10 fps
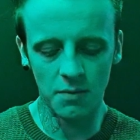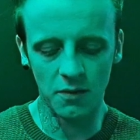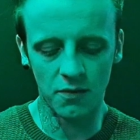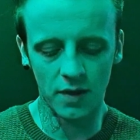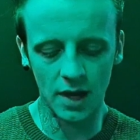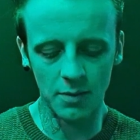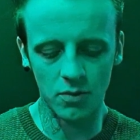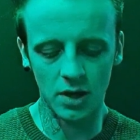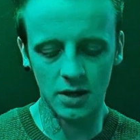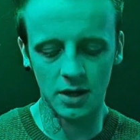be
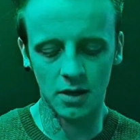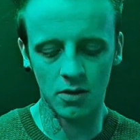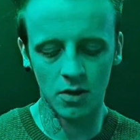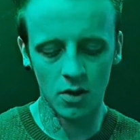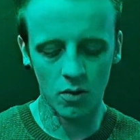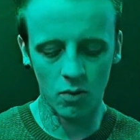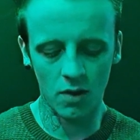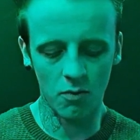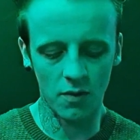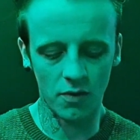vibrating
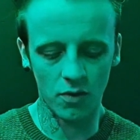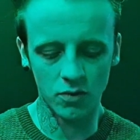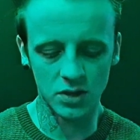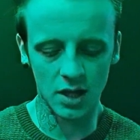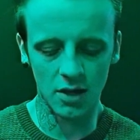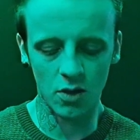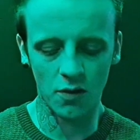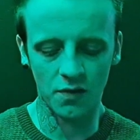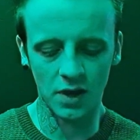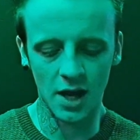with those
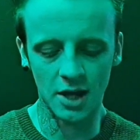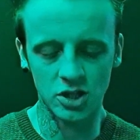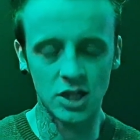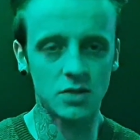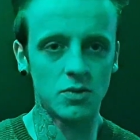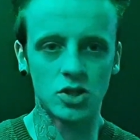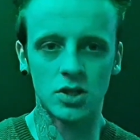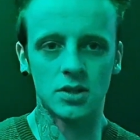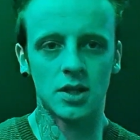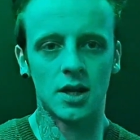earthly energies, which
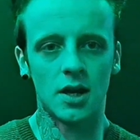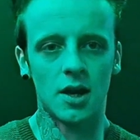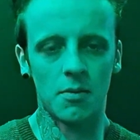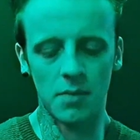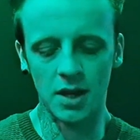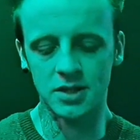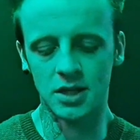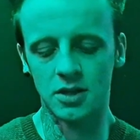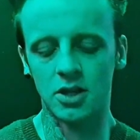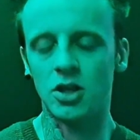is
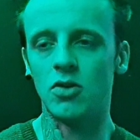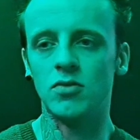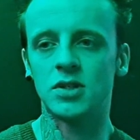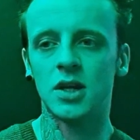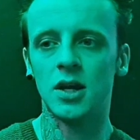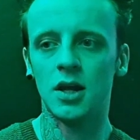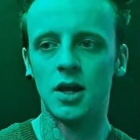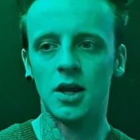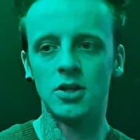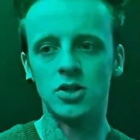amazing to use
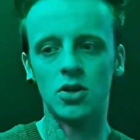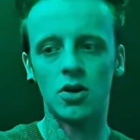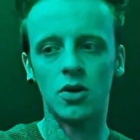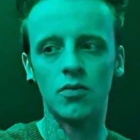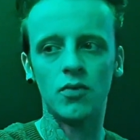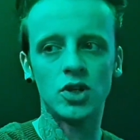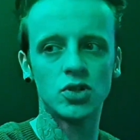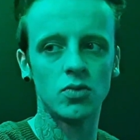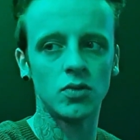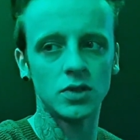in your
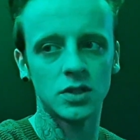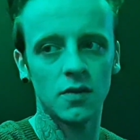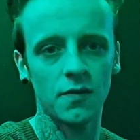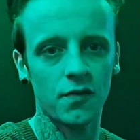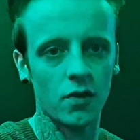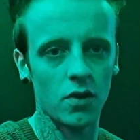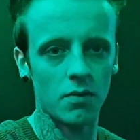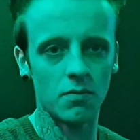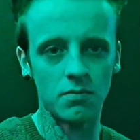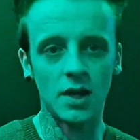rituals for
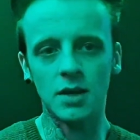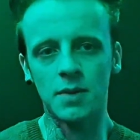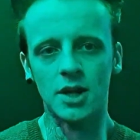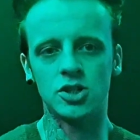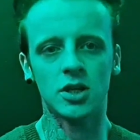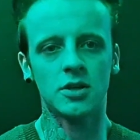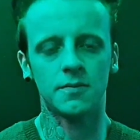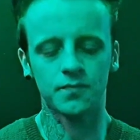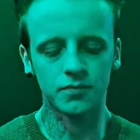money magic,